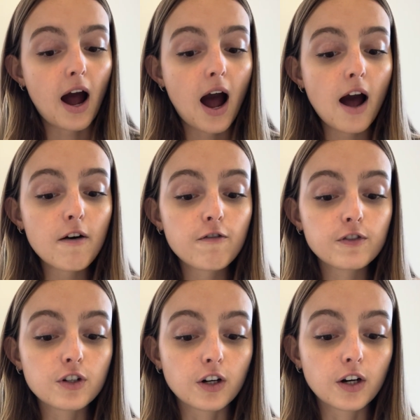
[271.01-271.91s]

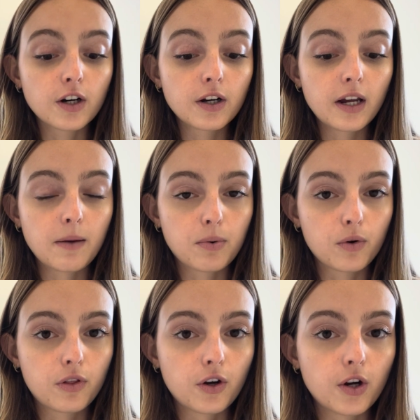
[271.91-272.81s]
after
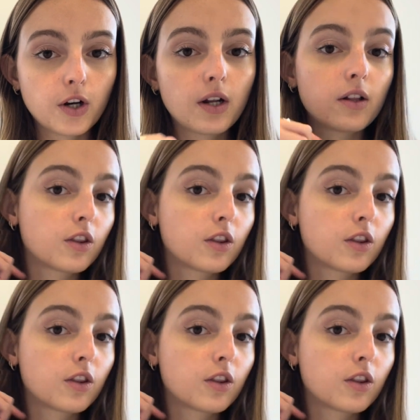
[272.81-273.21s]
April 3rd,